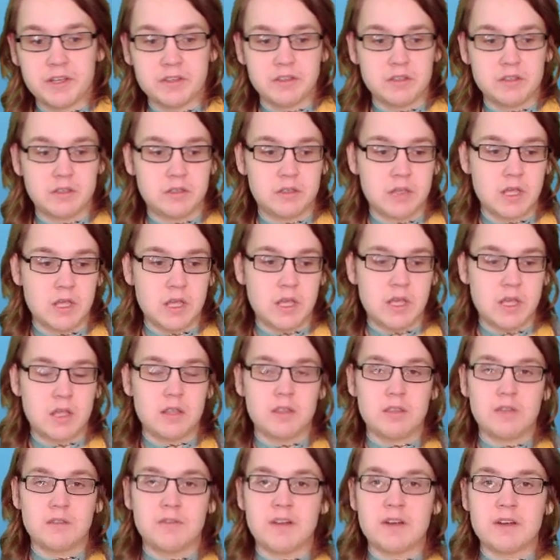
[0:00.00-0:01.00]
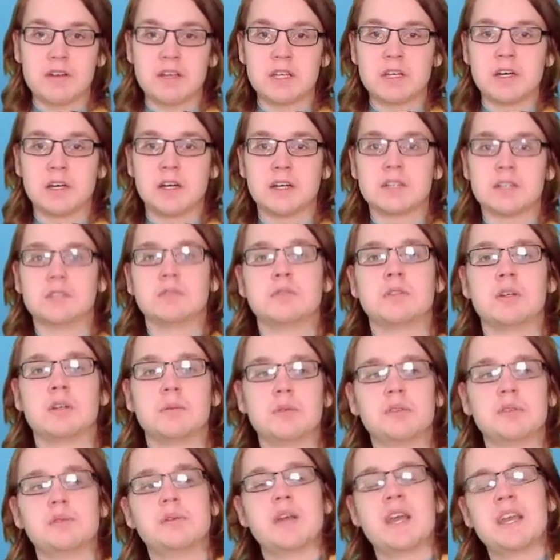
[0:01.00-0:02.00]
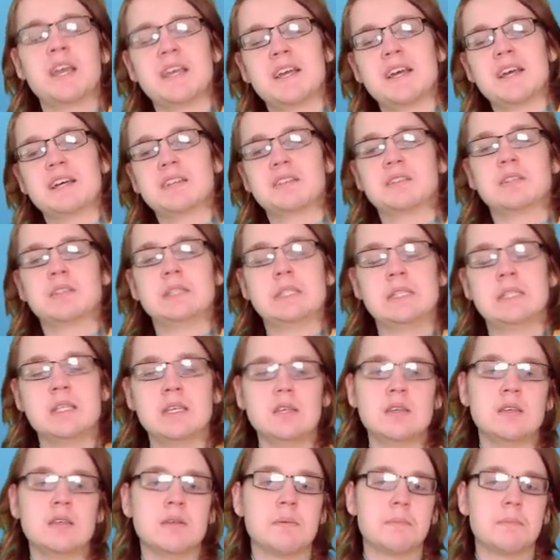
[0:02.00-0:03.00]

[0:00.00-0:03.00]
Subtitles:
than the very cardinal WASD. A